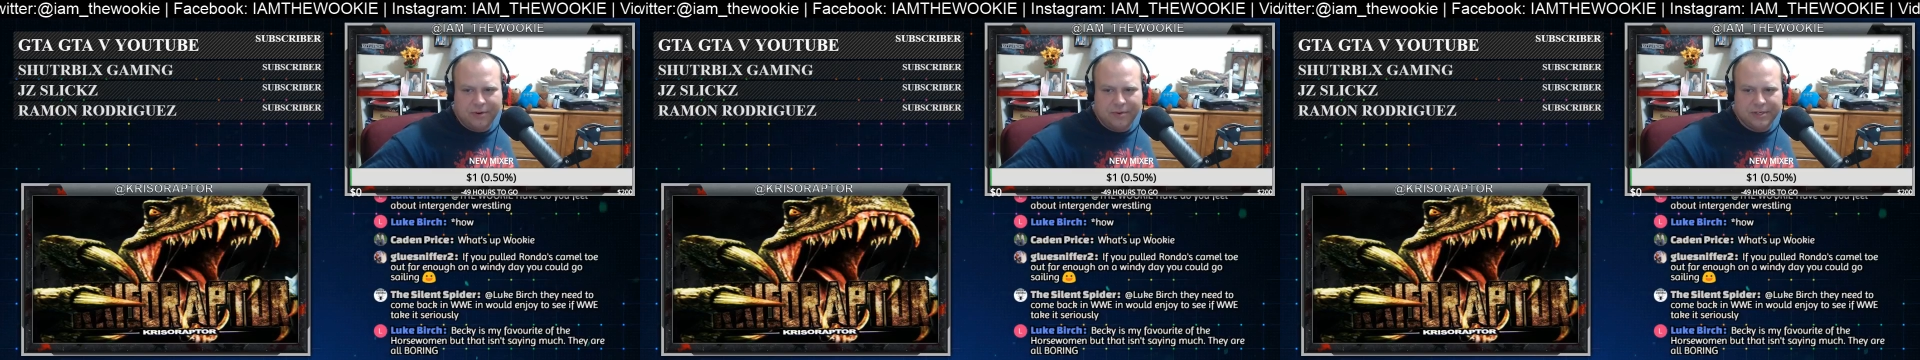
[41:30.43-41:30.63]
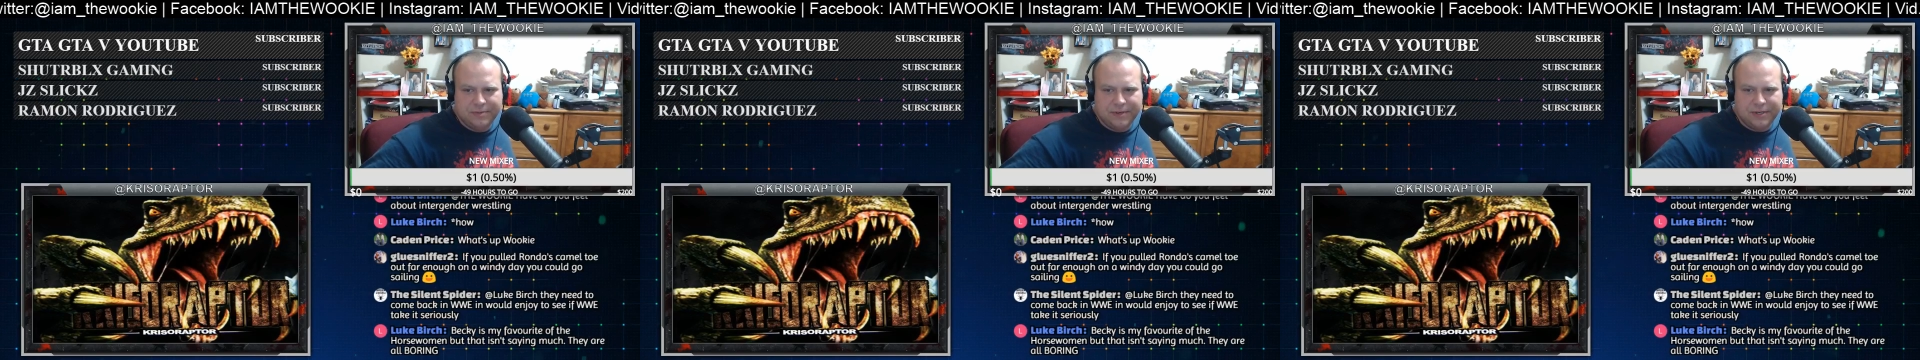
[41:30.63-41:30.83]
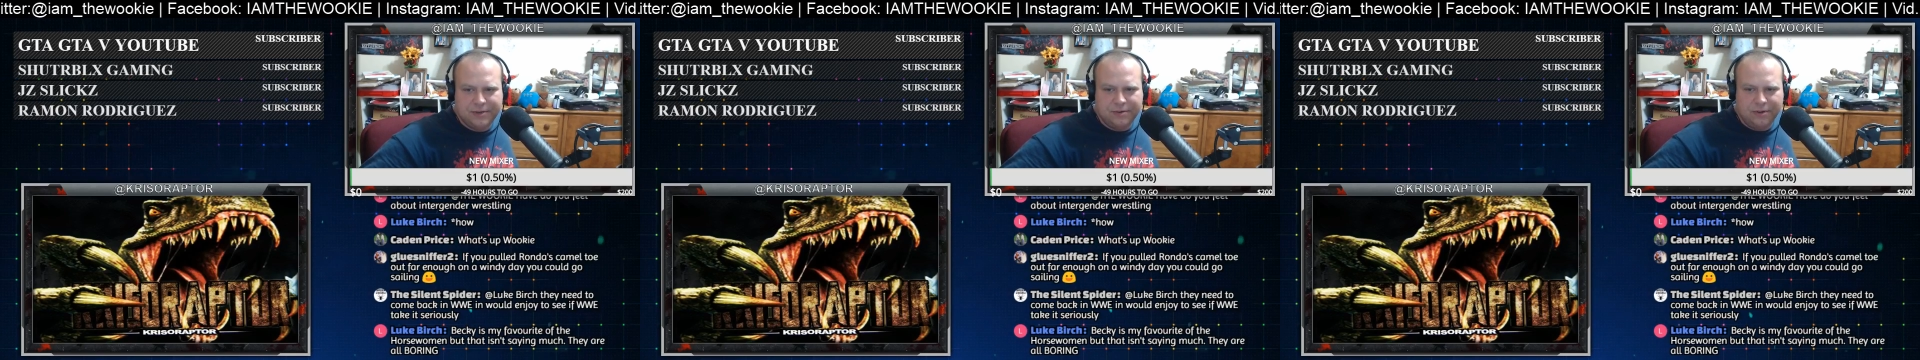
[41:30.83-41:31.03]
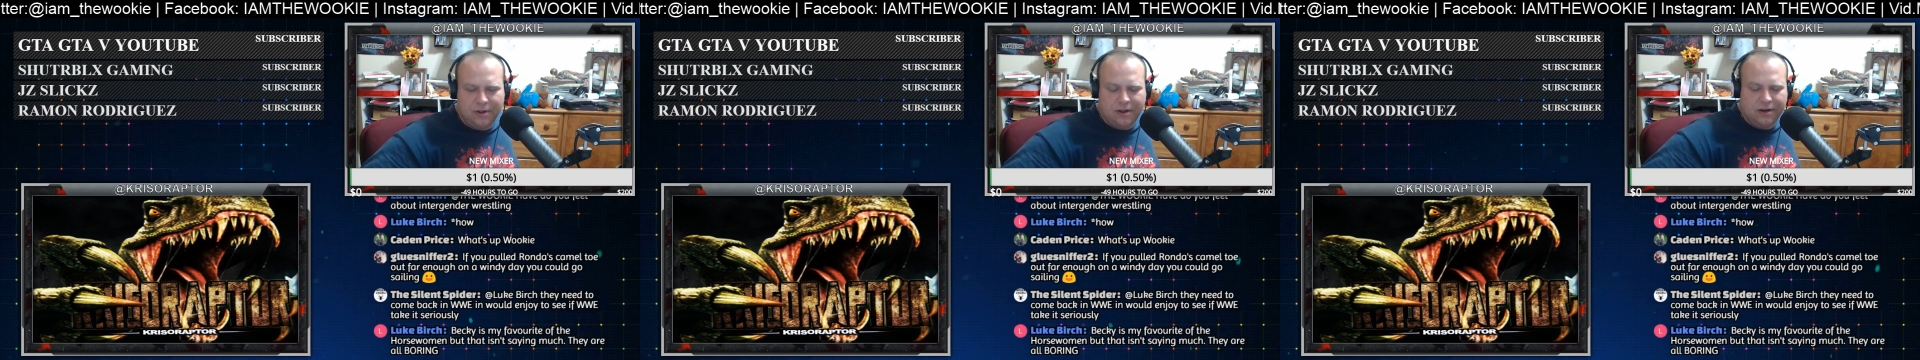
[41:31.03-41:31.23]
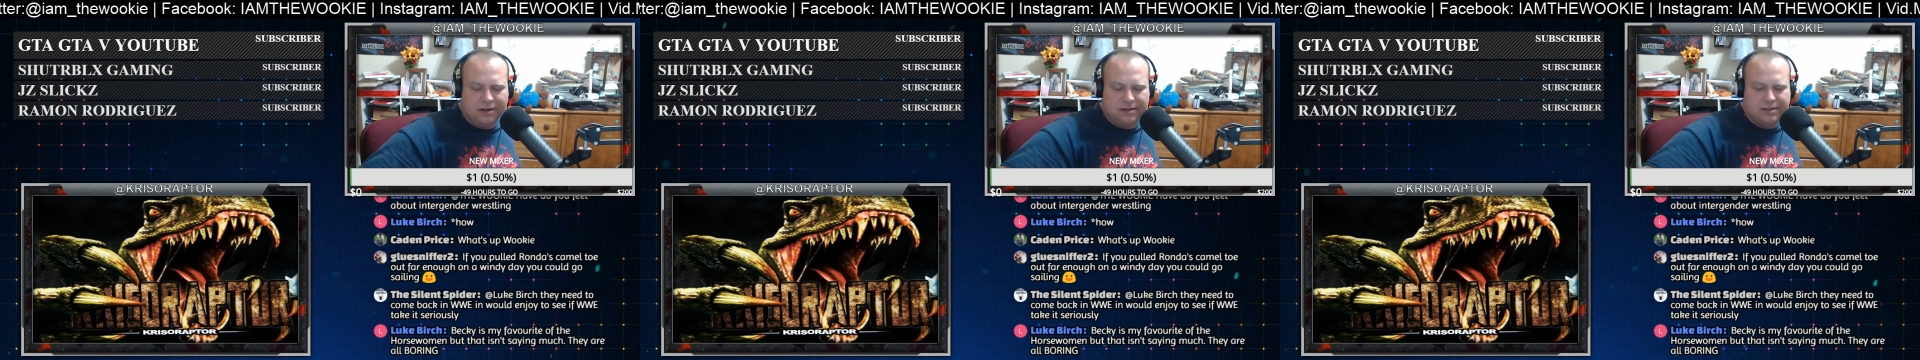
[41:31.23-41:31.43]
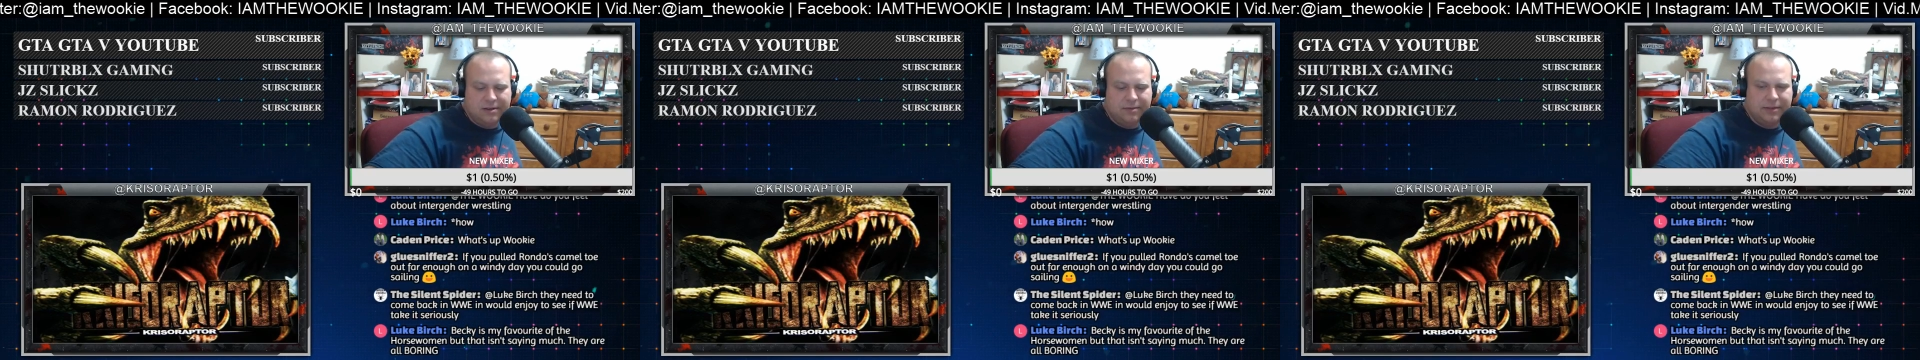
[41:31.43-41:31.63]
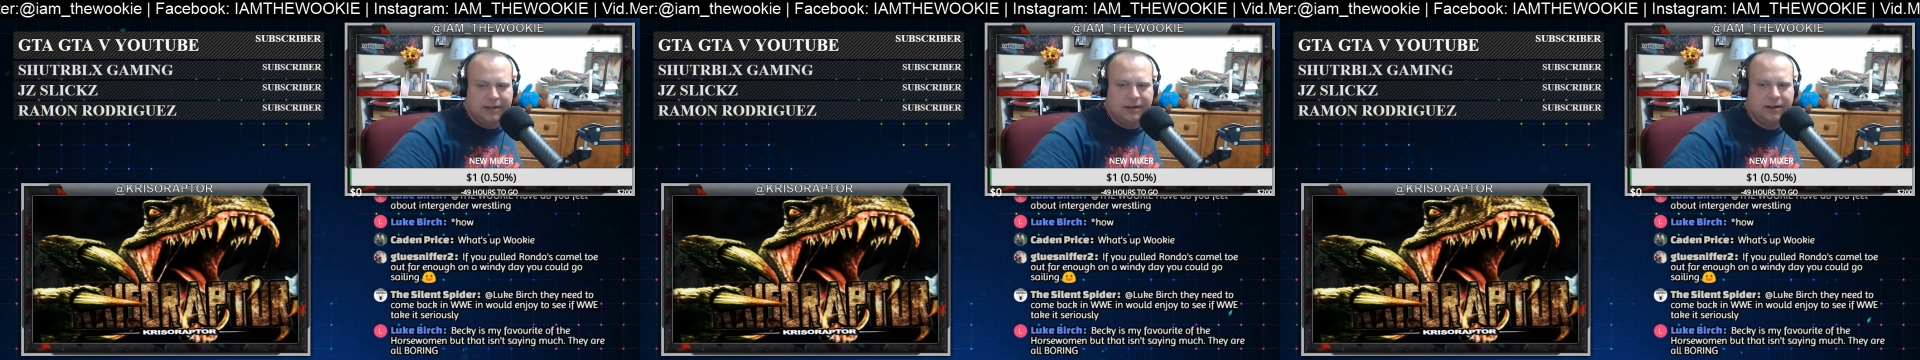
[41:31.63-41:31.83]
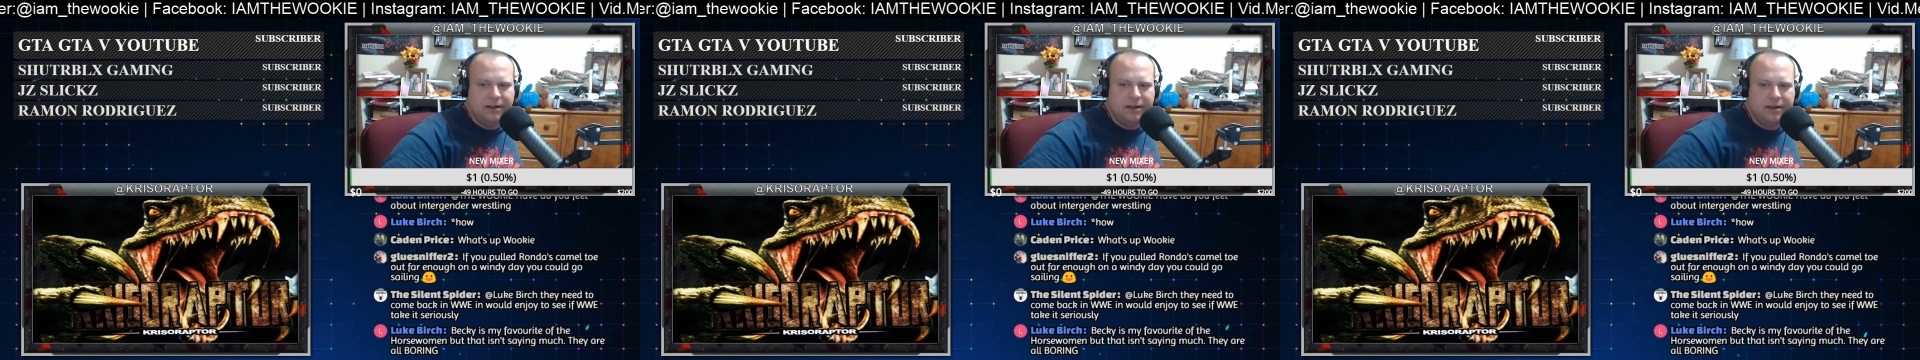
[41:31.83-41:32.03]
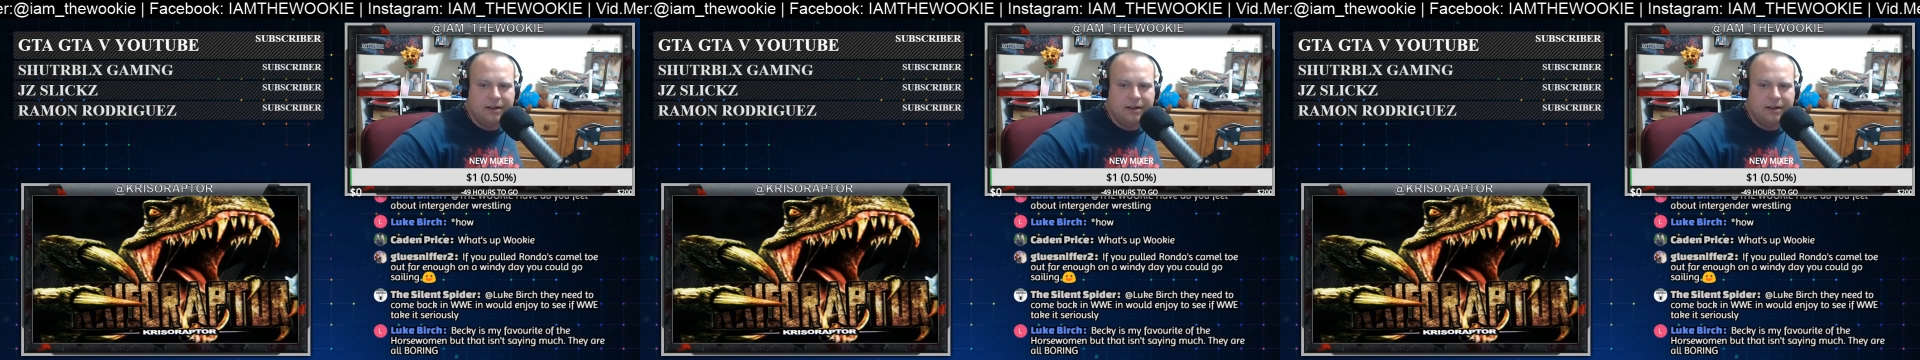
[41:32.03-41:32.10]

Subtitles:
but it must be too long or something.